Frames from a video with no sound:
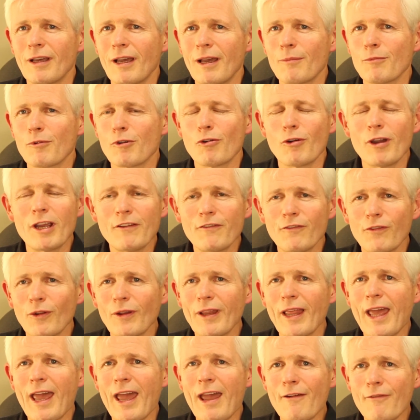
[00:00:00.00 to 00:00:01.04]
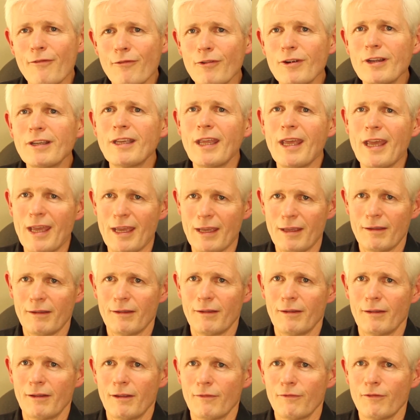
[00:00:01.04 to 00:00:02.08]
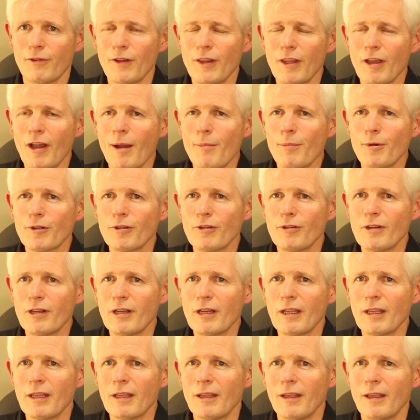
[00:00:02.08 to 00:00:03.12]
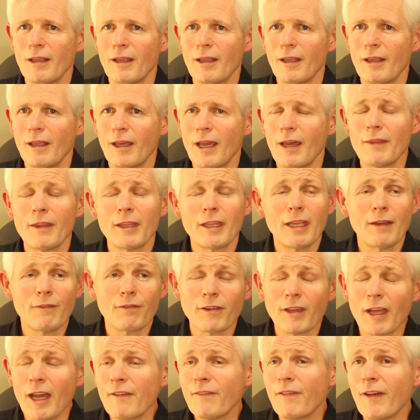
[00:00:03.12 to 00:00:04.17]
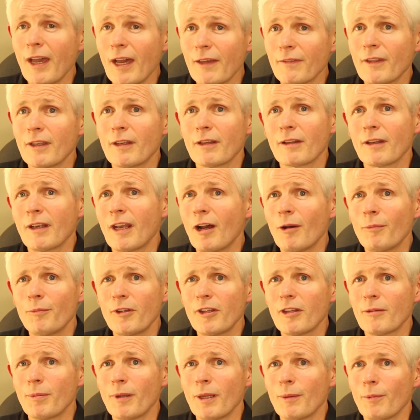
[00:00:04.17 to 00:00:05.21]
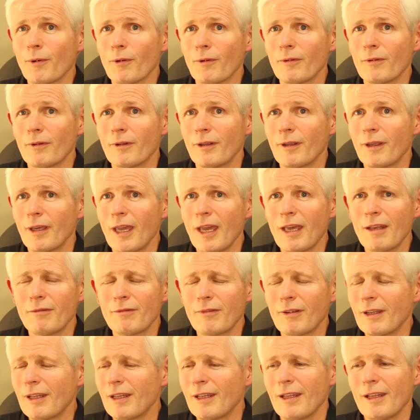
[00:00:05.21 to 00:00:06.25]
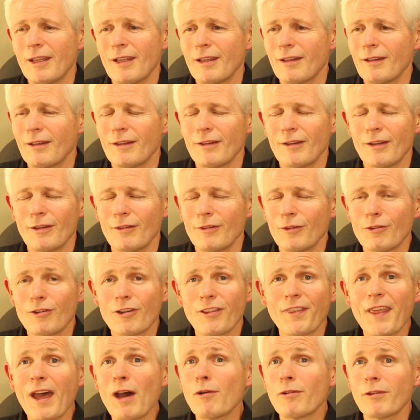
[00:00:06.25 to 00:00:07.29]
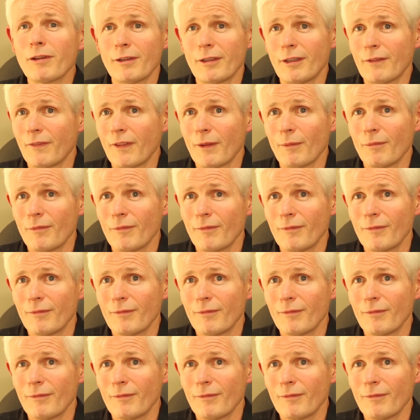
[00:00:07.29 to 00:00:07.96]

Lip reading: I'm grateful every day for the opportunity and the gifts I've had that it can help these people. And there's thousands of them.